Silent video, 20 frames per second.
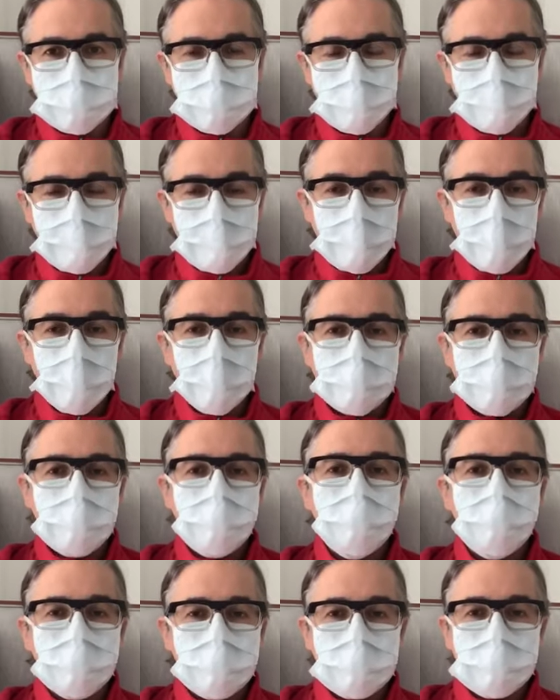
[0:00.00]
And these are
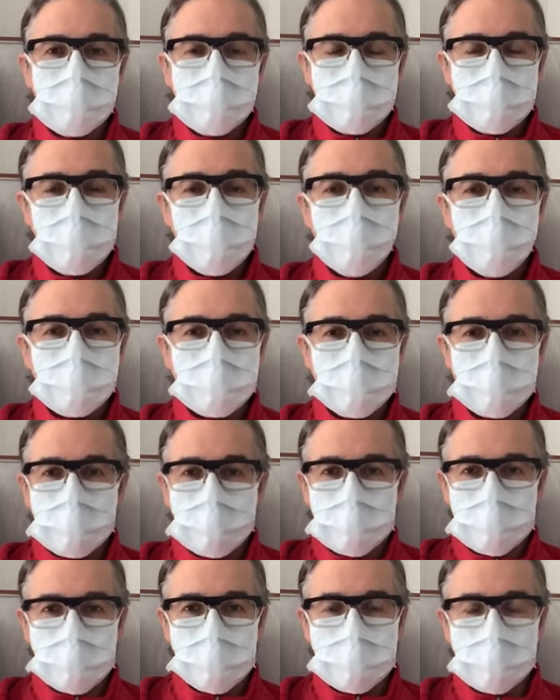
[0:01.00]
the people that,
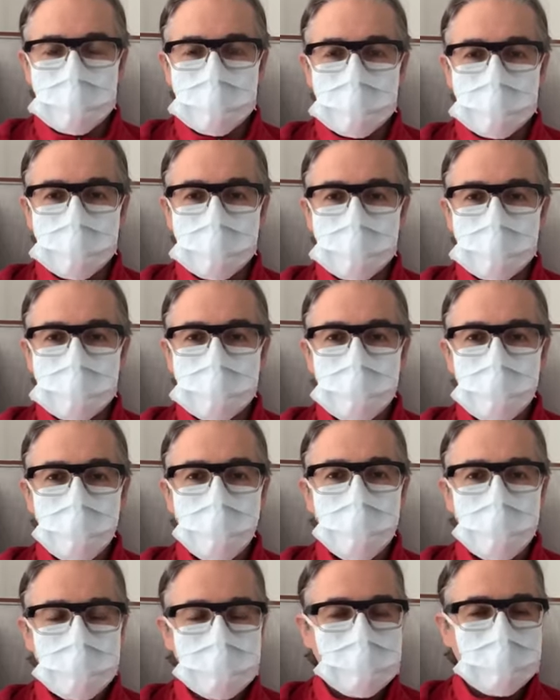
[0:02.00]
maybe you could call them super
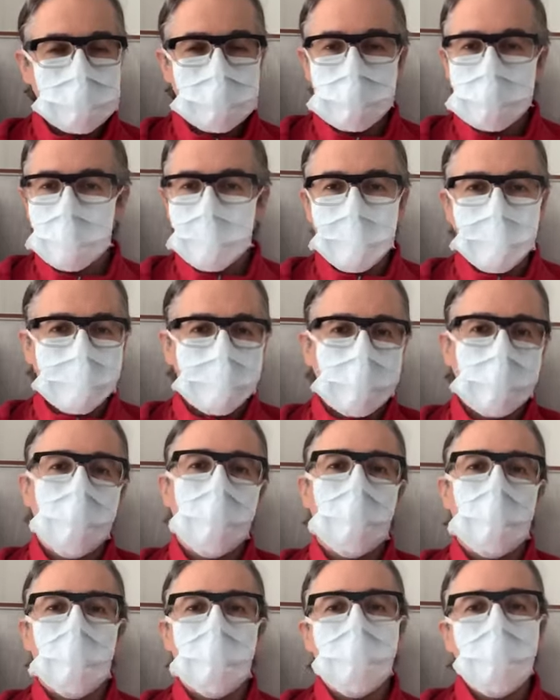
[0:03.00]
spreaders, they go
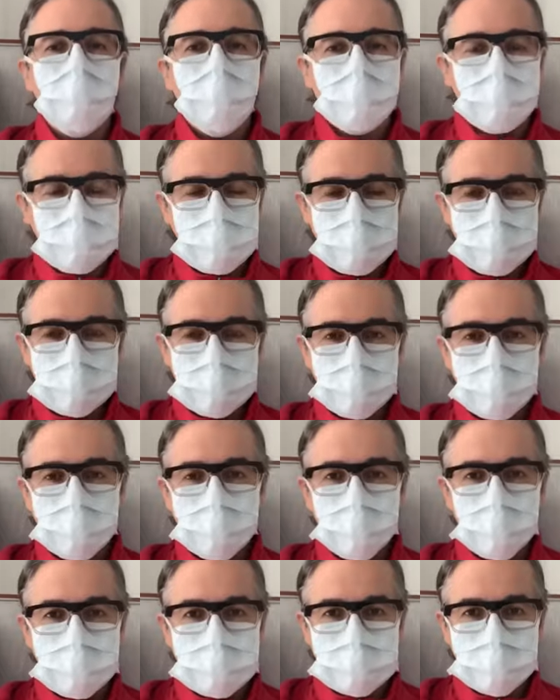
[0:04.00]
everywhere and spread the virus
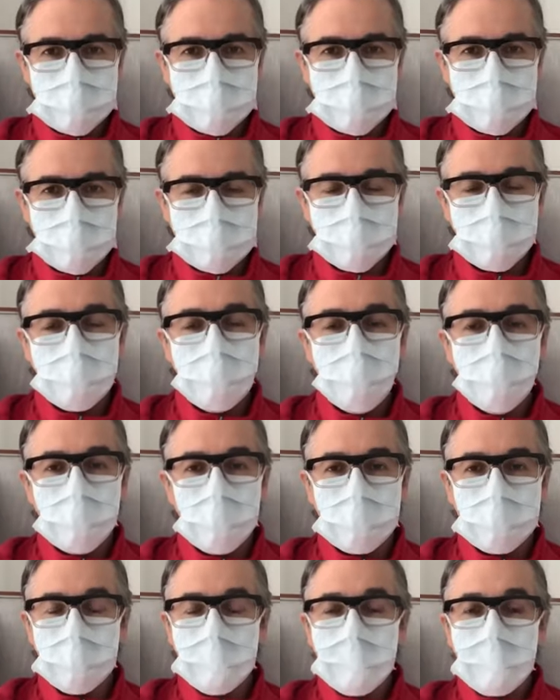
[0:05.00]
everywhere. That is why
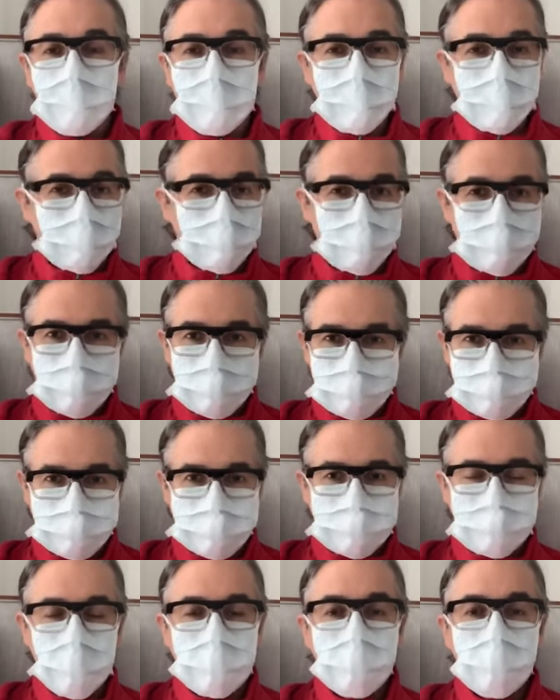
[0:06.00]
the
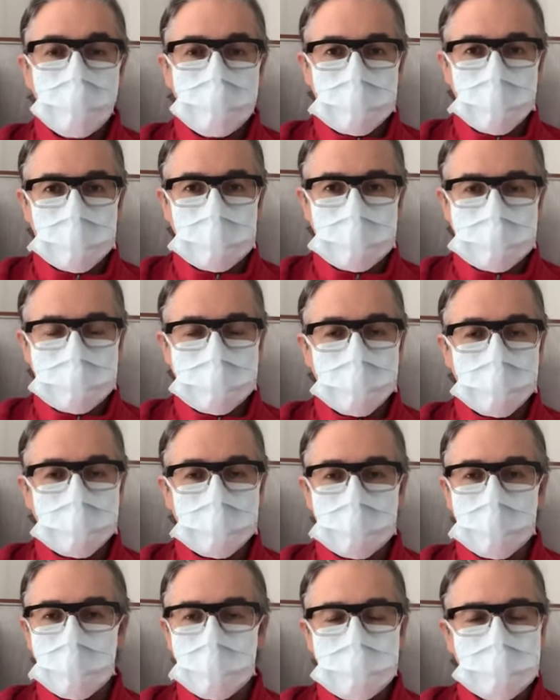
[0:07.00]
numbers are exploding. Well,
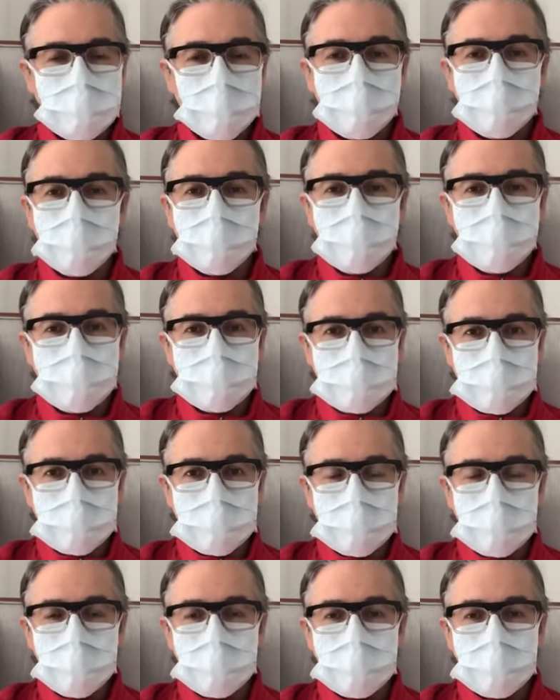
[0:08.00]
that's why they explode in, in
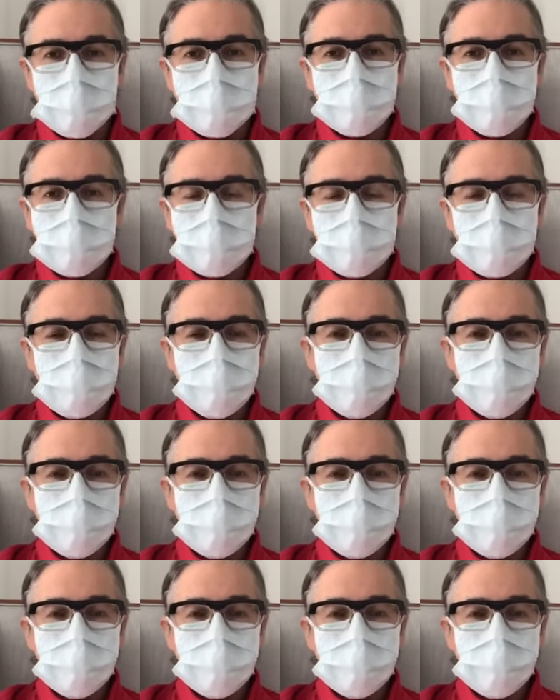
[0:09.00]
Italy, that's why they're